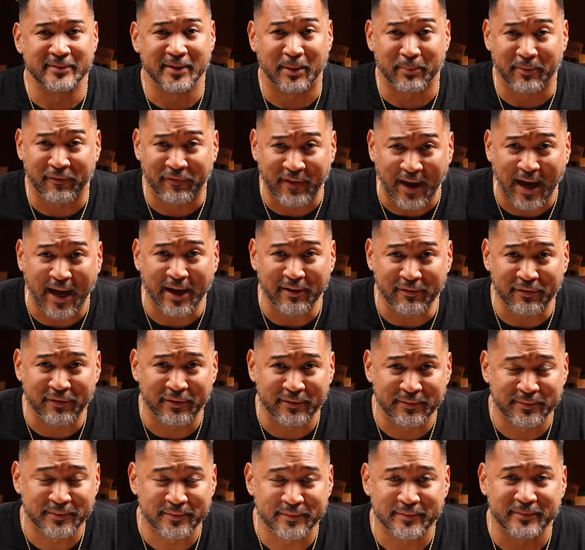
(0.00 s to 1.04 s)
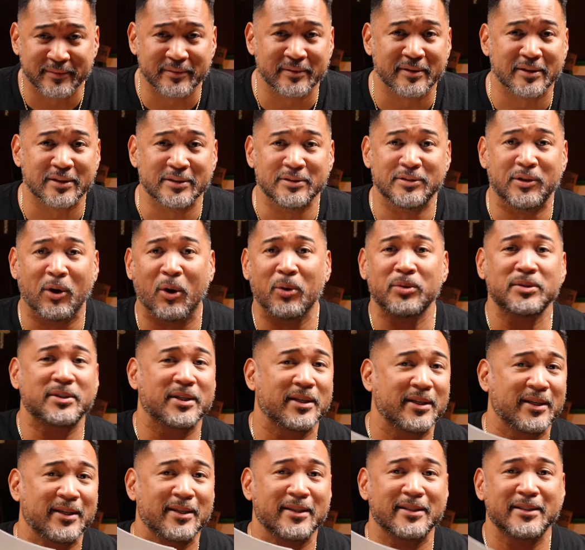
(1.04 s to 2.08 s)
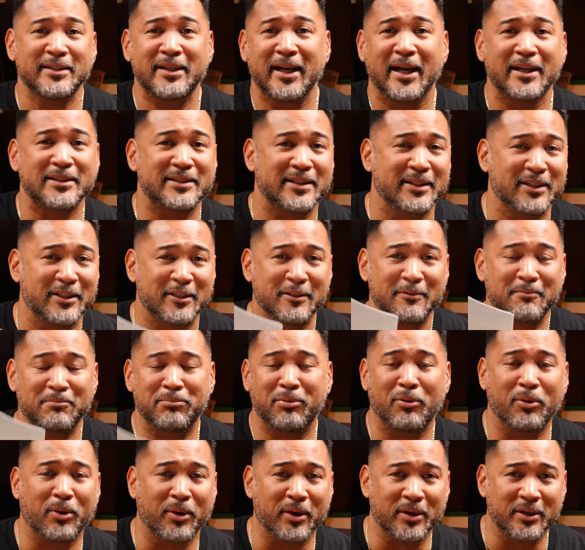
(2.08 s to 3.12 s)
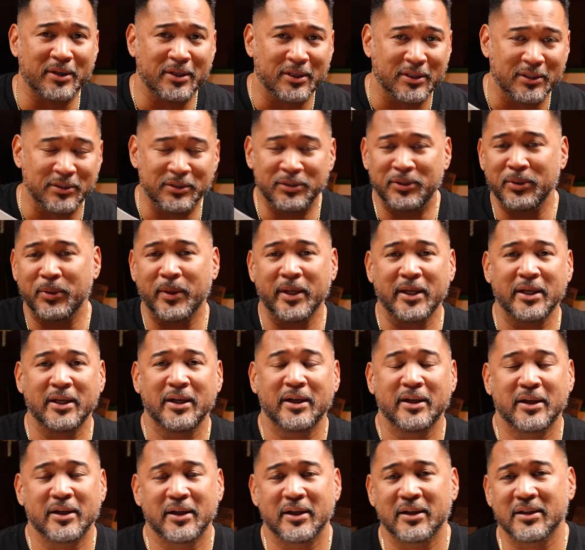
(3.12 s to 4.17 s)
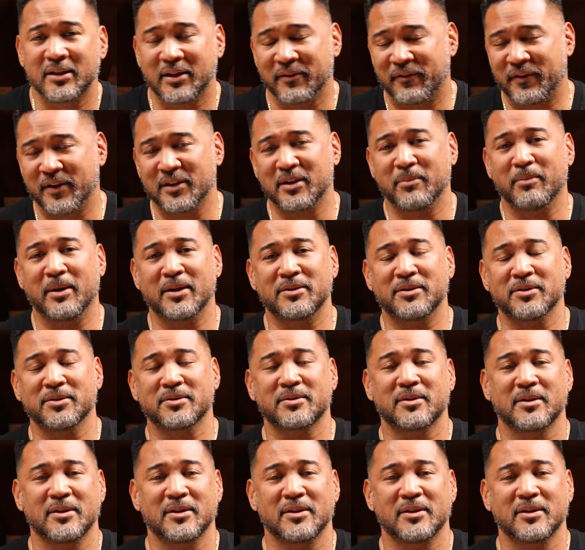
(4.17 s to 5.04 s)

Number five. Don't get bored doing the fundamentals.